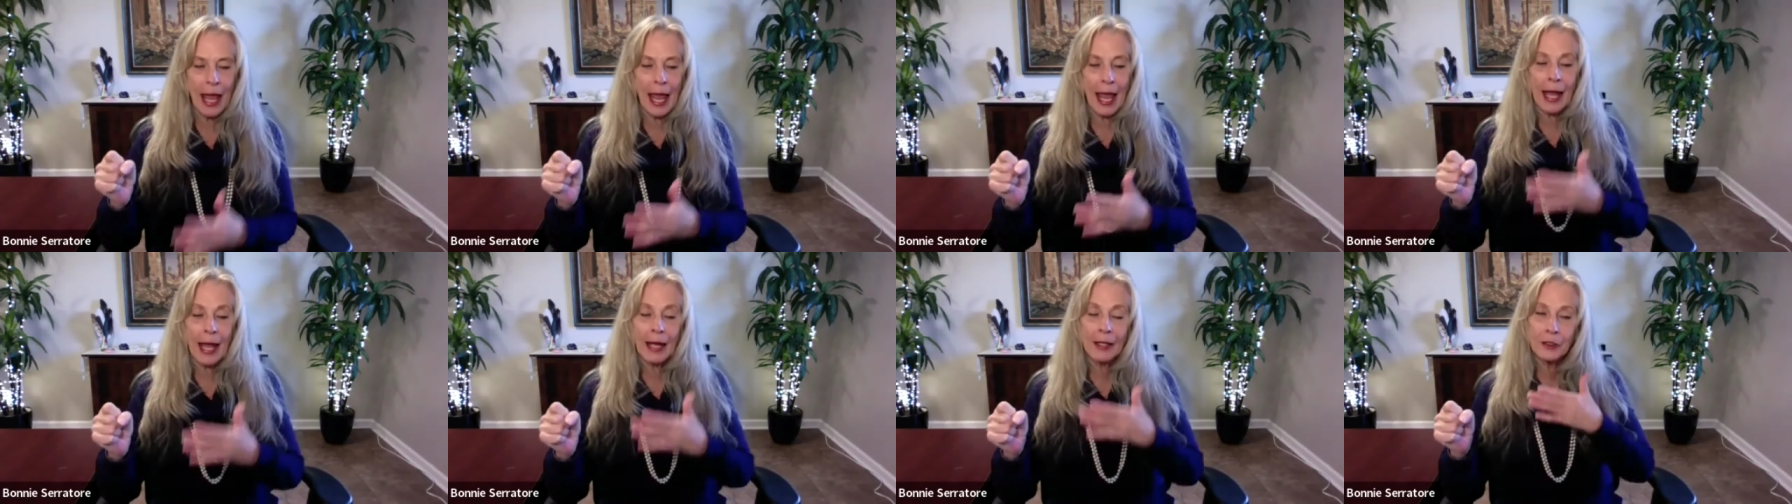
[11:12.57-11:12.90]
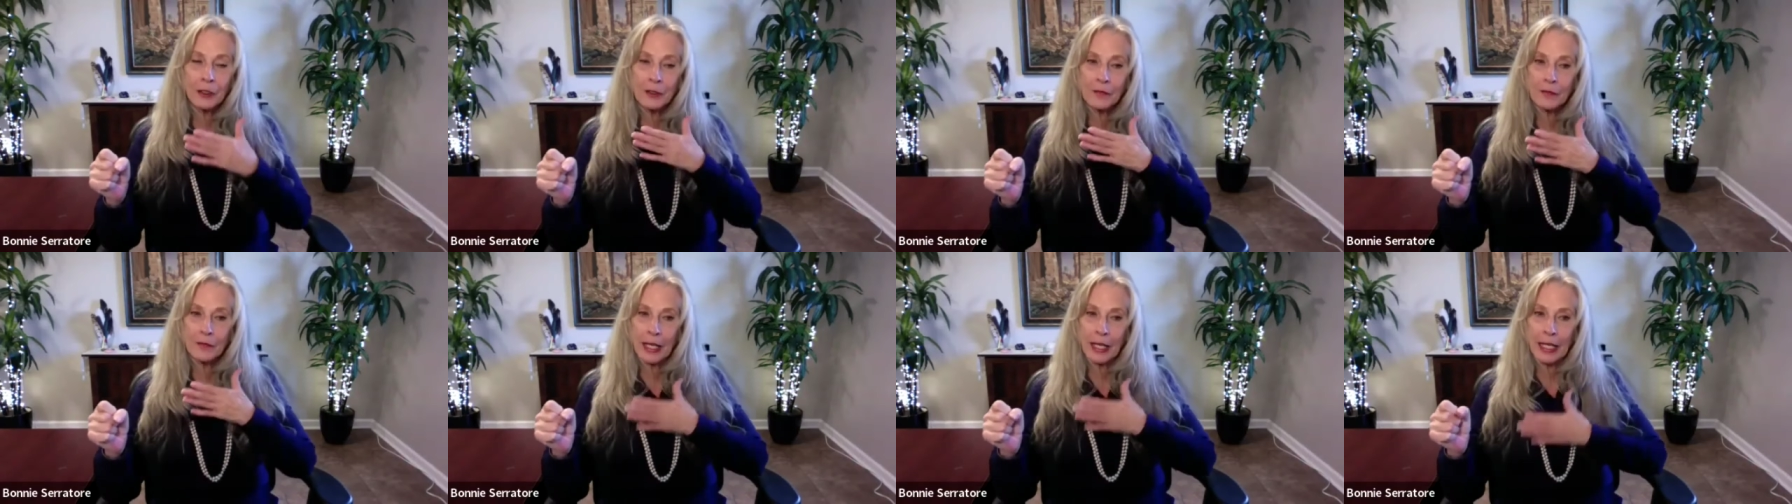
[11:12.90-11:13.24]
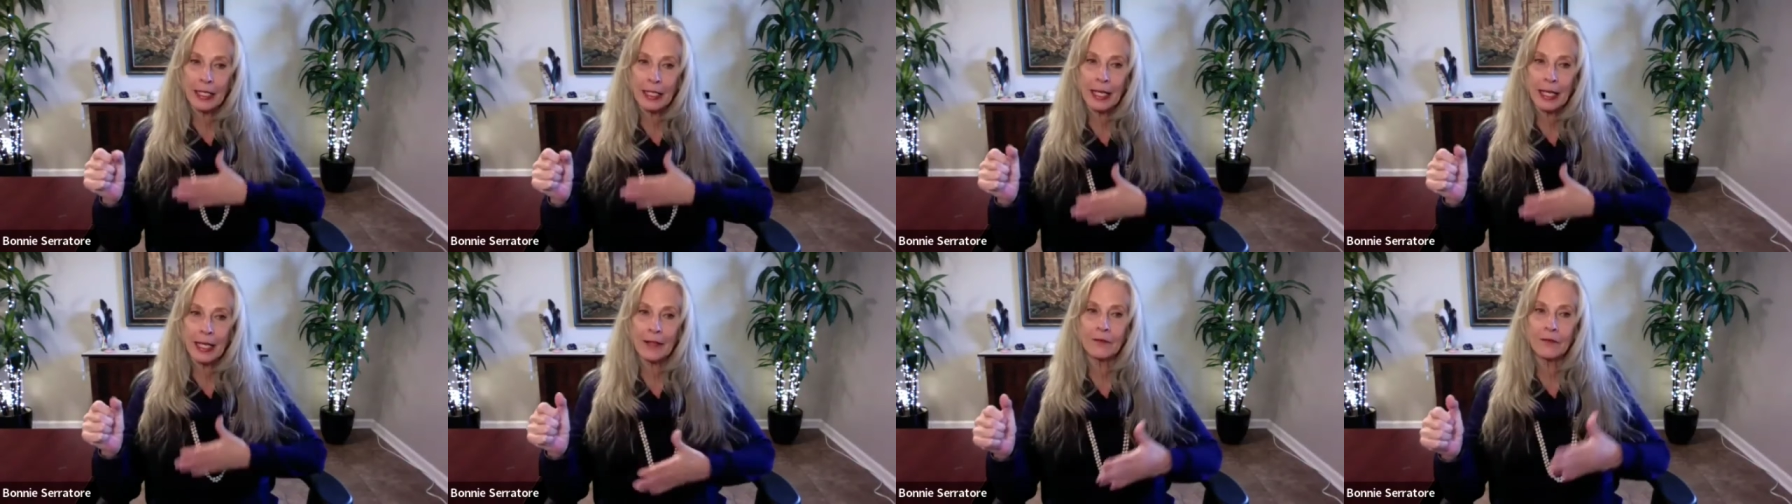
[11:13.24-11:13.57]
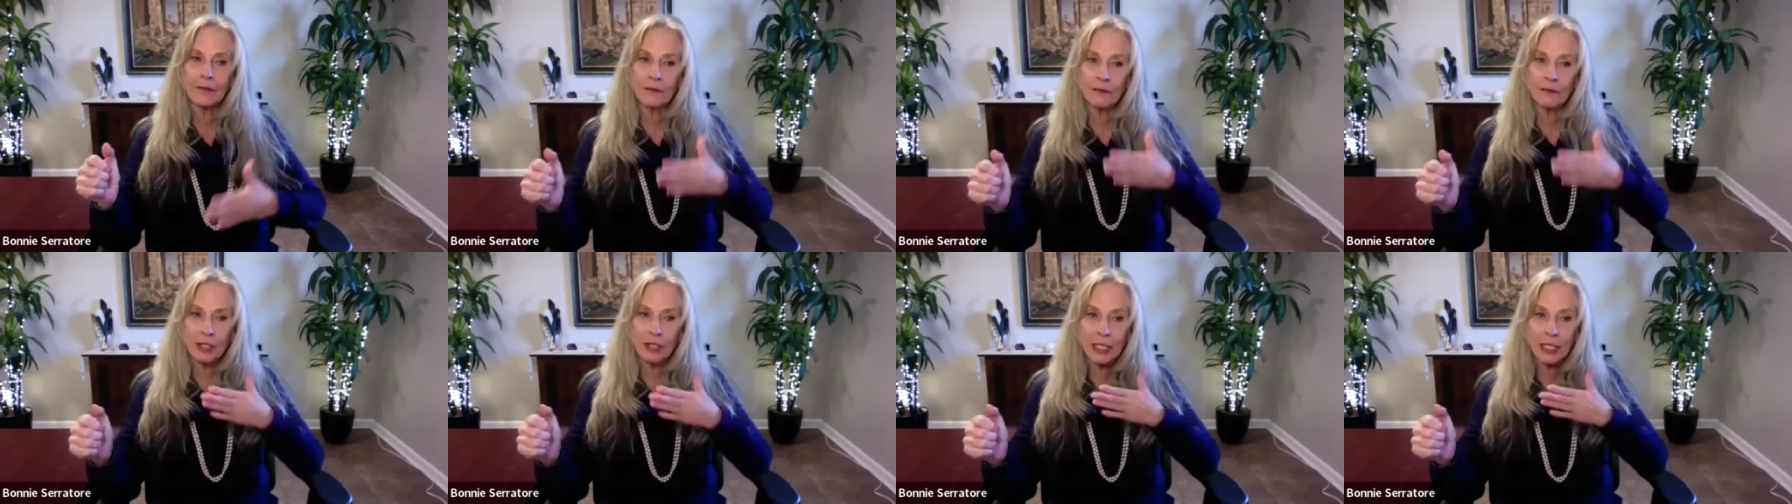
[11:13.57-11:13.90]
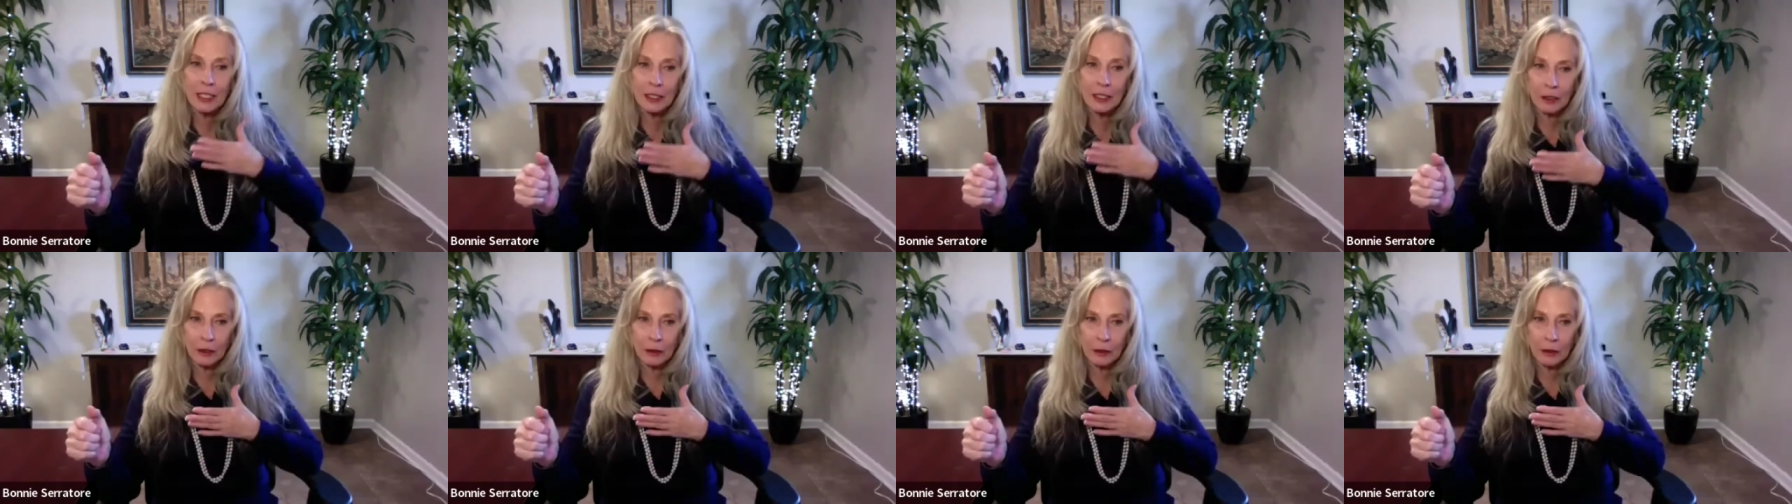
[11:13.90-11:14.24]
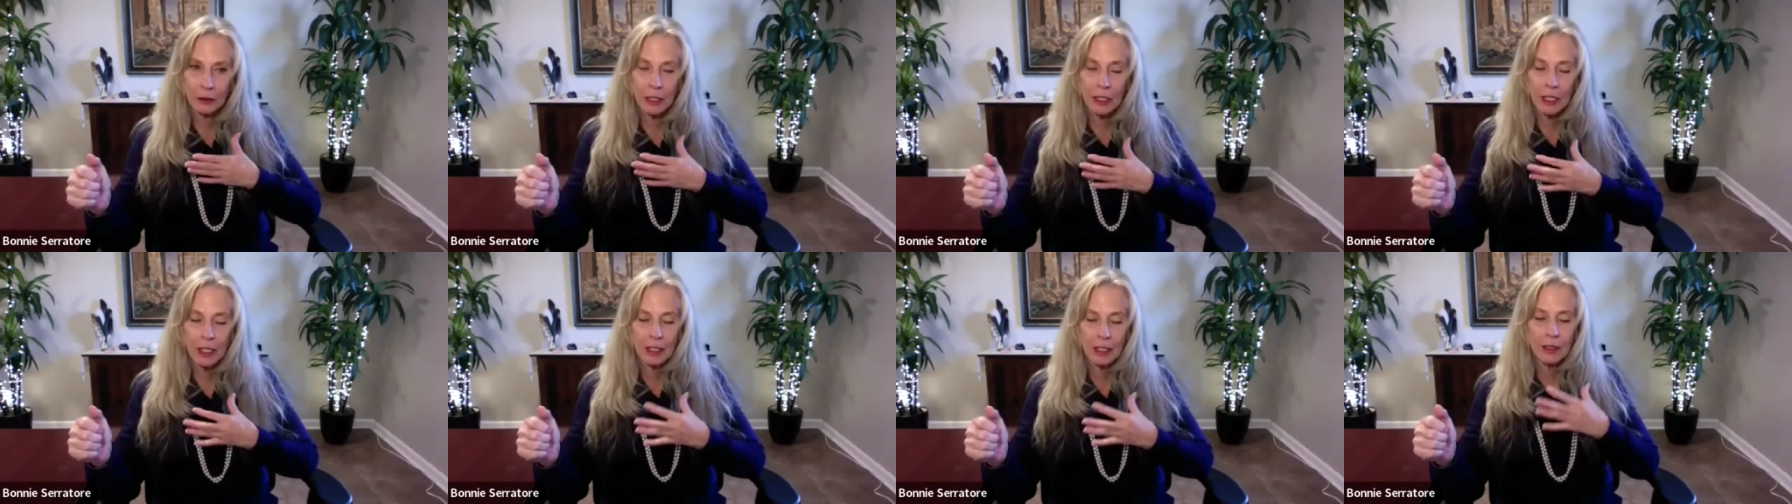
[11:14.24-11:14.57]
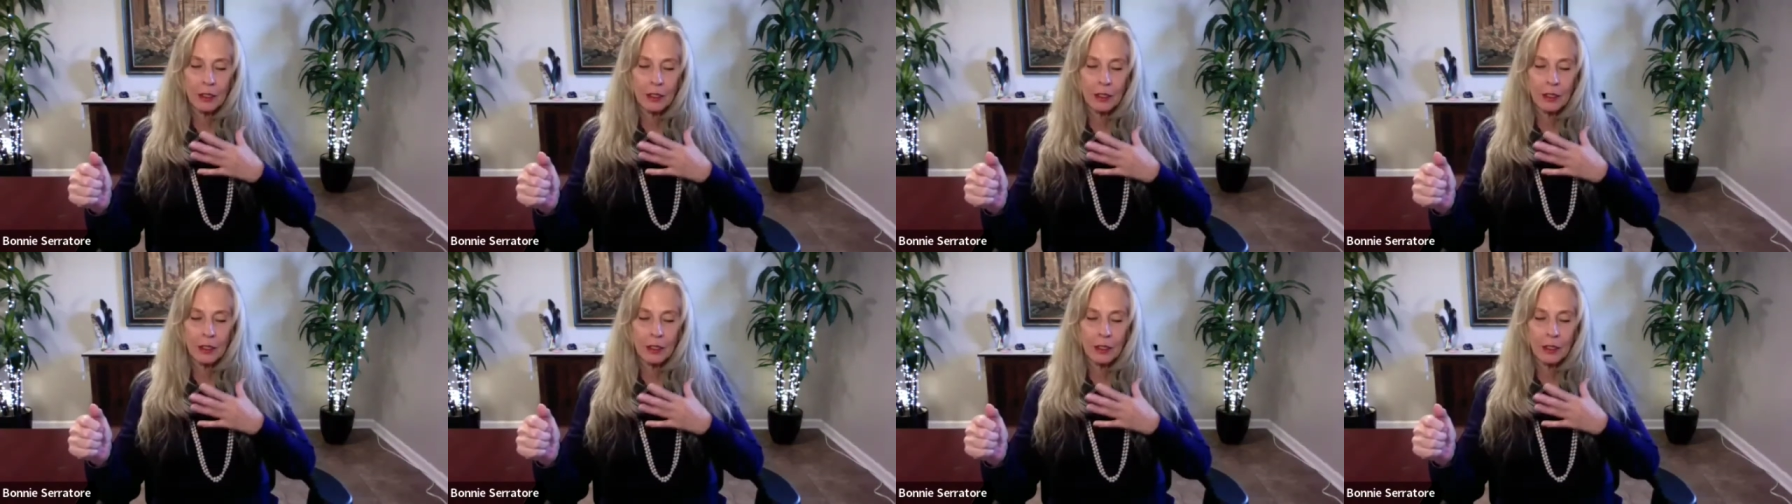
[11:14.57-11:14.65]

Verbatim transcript: activate and feel